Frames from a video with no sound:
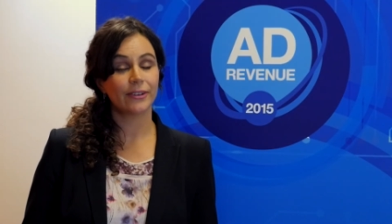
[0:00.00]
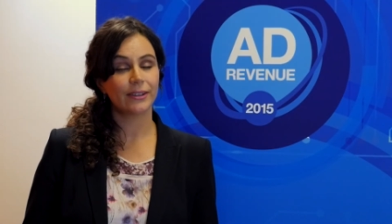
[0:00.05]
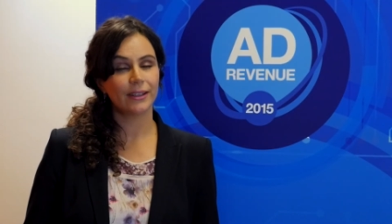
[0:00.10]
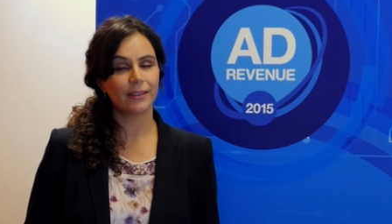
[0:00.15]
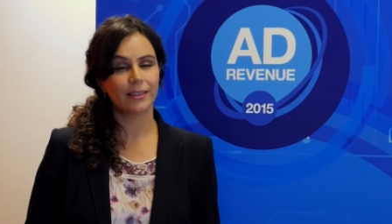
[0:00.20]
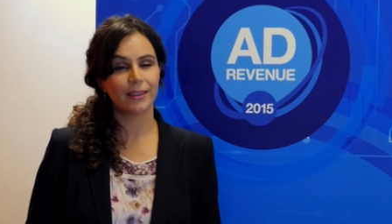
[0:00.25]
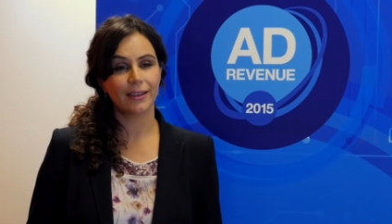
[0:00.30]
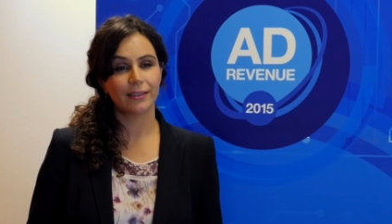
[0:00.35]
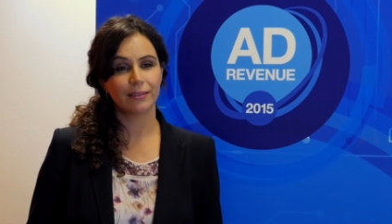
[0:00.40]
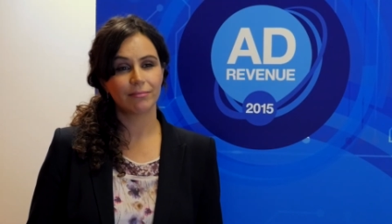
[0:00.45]

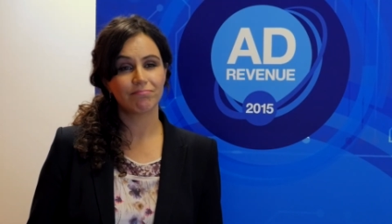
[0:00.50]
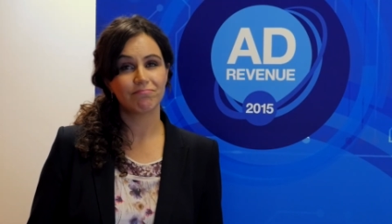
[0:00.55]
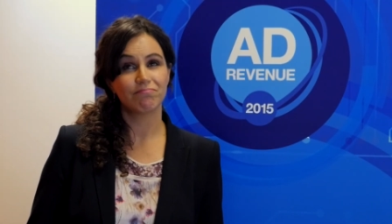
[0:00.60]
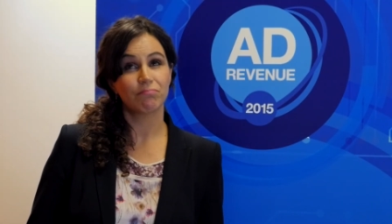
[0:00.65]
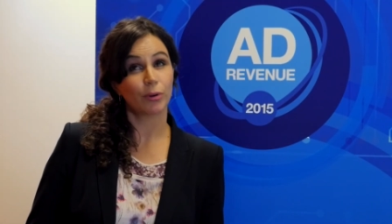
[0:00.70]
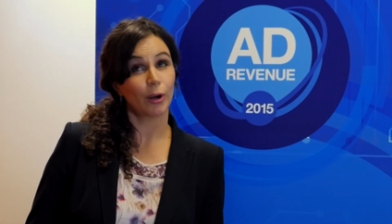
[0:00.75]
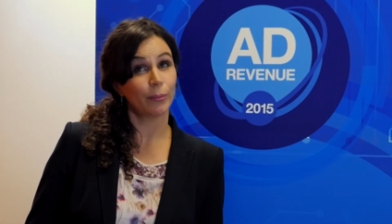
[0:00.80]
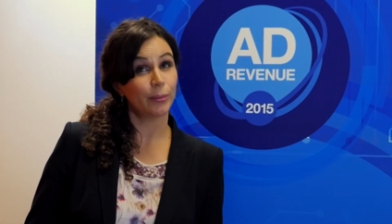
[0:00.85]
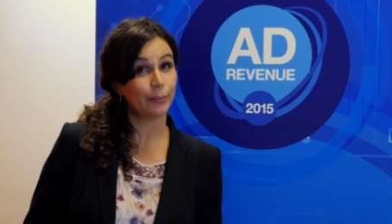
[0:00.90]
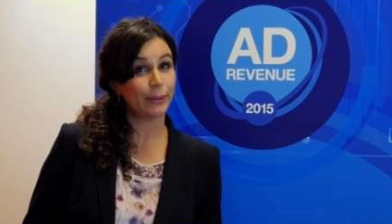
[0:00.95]
definitely
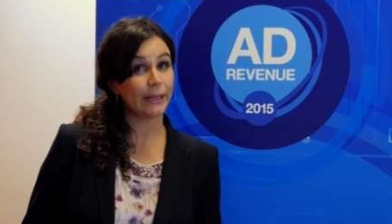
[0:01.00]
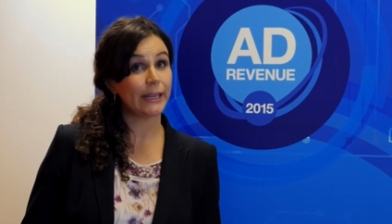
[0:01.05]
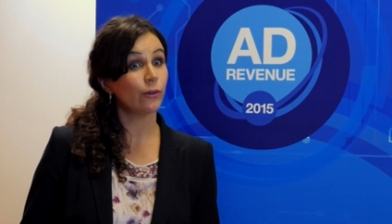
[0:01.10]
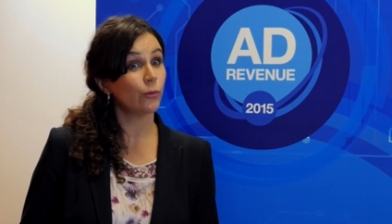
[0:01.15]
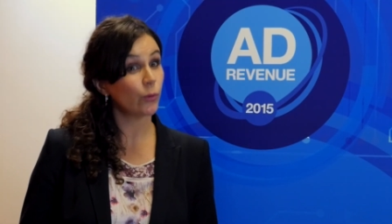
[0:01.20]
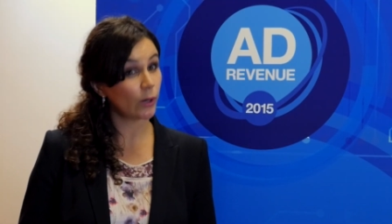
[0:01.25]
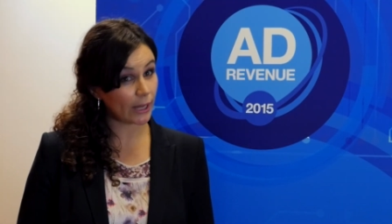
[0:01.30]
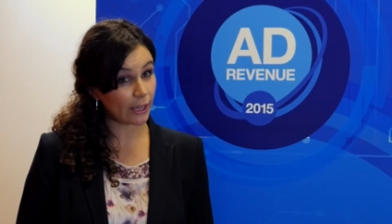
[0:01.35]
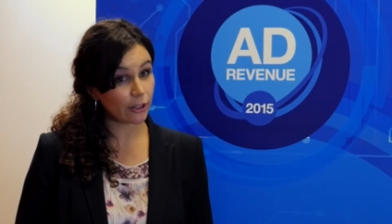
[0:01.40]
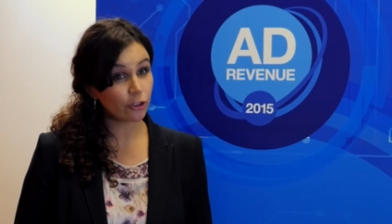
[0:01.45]
think probably
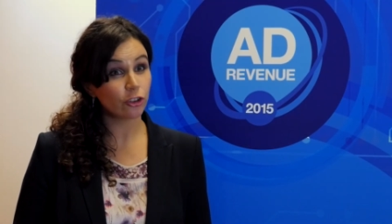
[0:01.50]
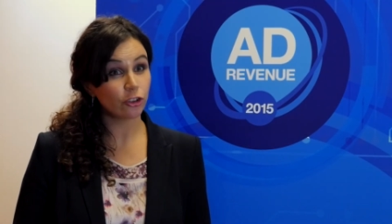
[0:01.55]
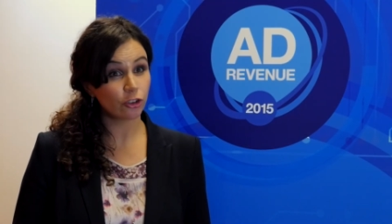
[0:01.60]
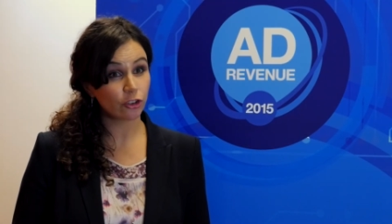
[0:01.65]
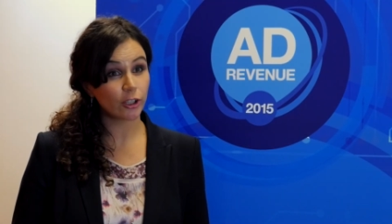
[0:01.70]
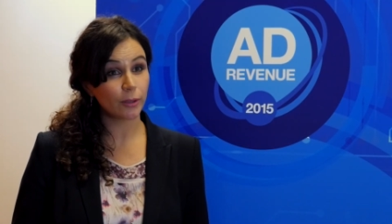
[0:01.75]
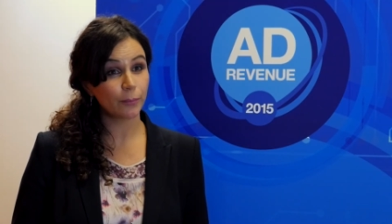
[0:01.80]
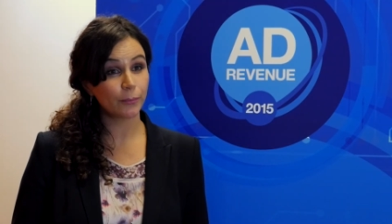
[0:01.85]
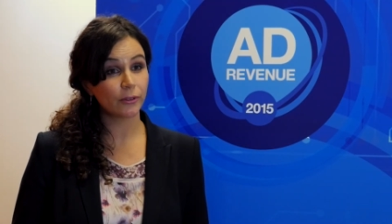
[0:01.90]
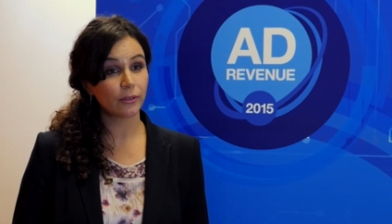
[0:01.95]

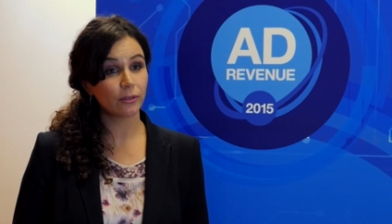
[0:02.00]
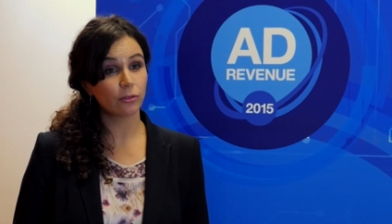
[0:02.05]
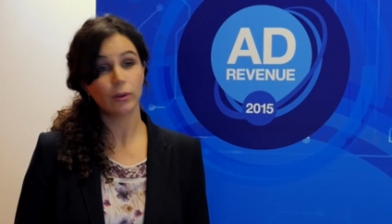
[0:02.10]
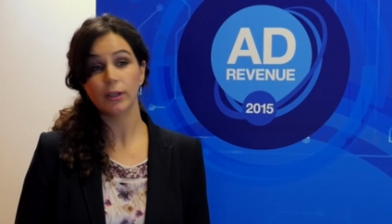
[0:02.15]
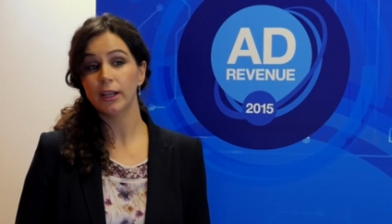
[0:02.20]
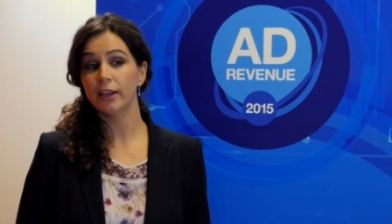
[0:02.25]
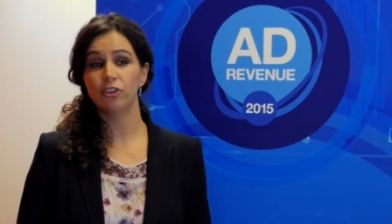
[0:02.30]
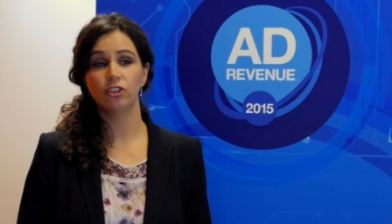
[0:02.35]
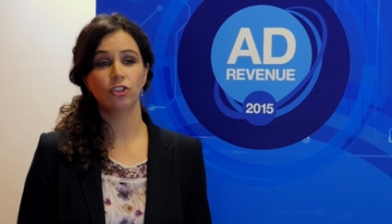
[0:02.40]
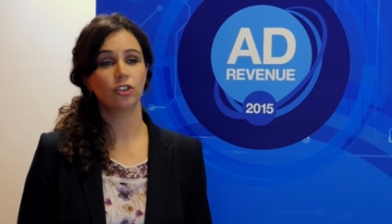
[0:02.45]
relationships,
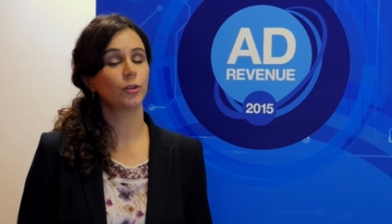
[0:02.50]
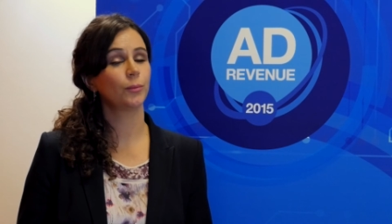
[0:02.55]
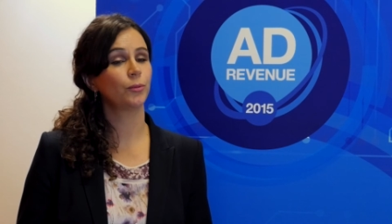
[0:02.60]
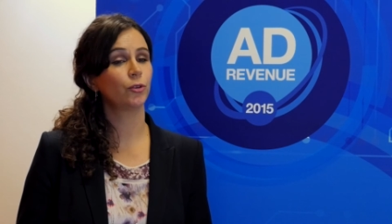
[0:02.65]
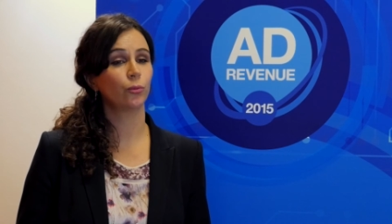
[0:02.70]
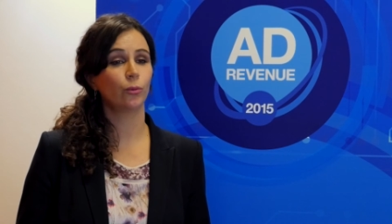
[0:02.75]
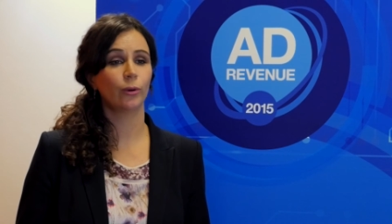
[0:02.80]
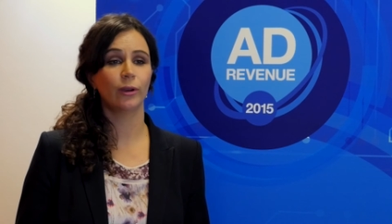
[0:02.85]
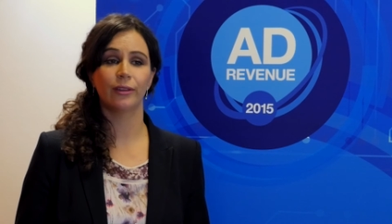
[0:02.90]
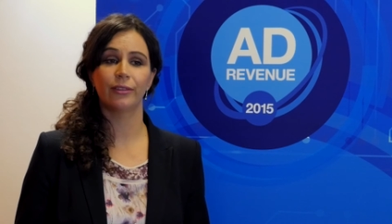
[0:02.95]

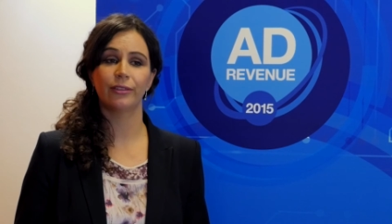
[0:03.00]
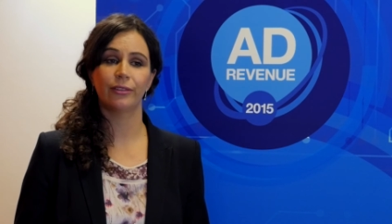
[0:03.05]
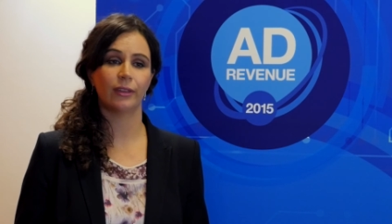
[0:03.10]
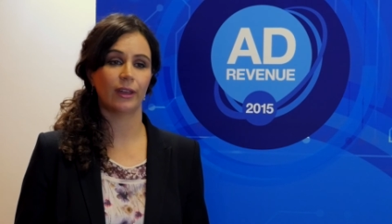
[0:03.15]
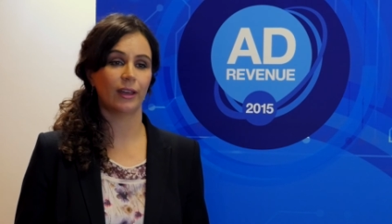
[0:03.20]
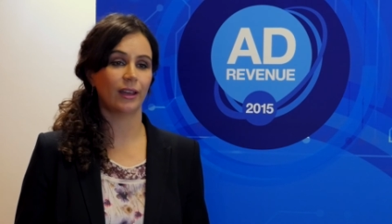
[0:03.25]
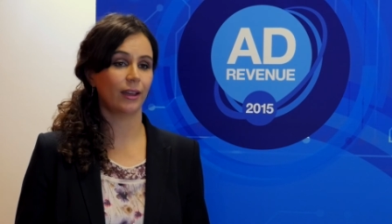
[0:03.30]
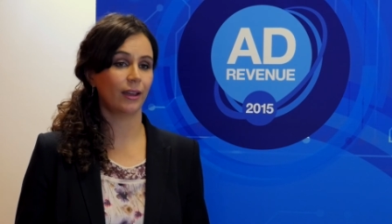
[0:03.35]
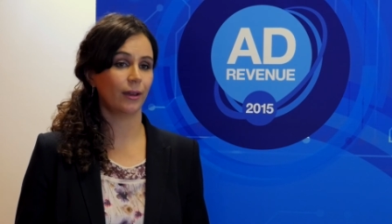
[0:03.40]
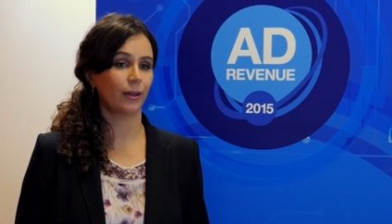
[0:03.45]
relationships
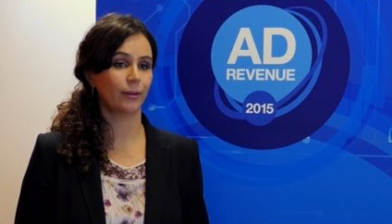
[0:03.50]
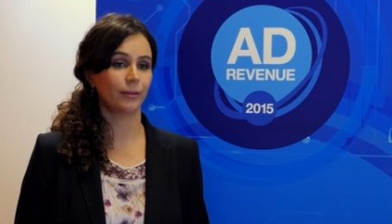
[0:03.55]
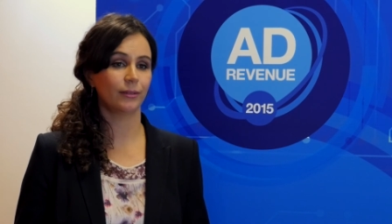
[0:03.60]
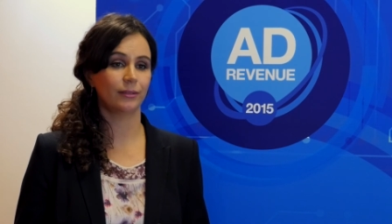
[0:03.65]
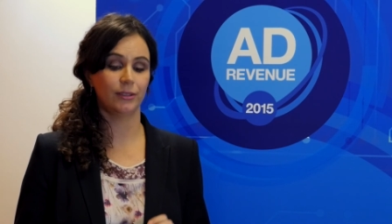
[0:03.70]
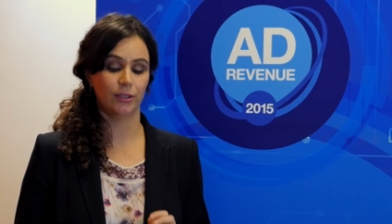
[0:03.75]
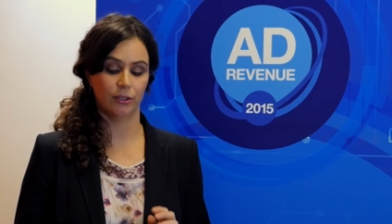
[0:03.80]
with uh,